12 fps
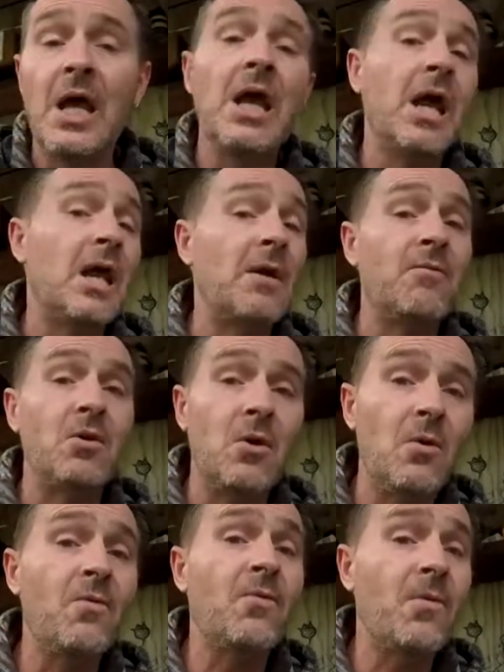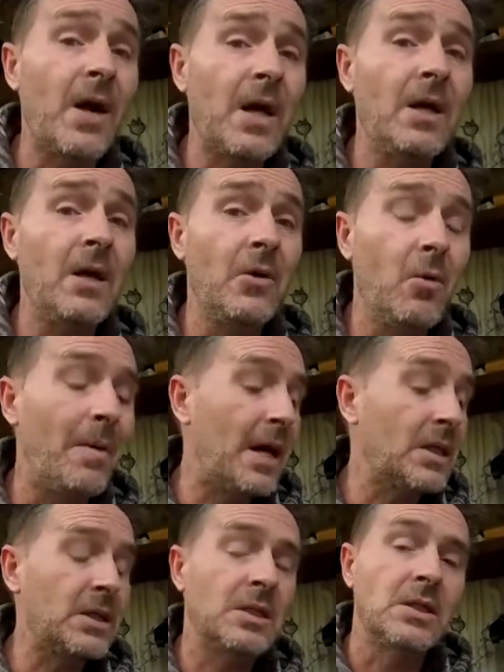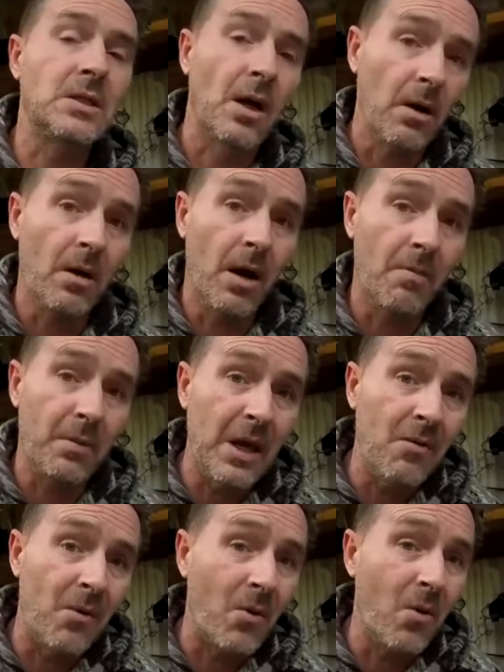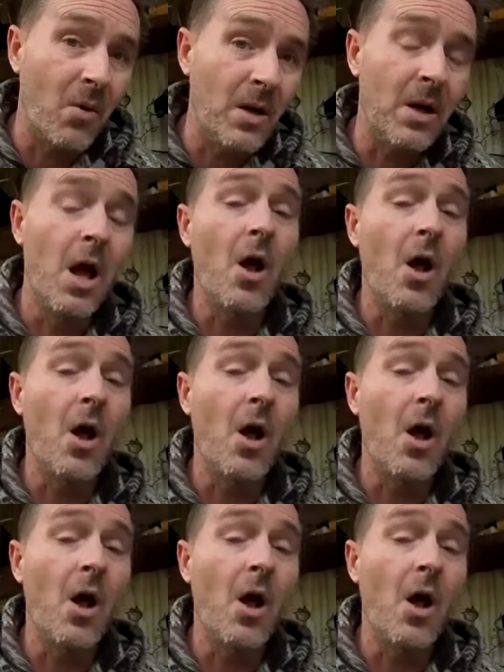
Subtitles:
And if you fucking little bastards don't like being recorded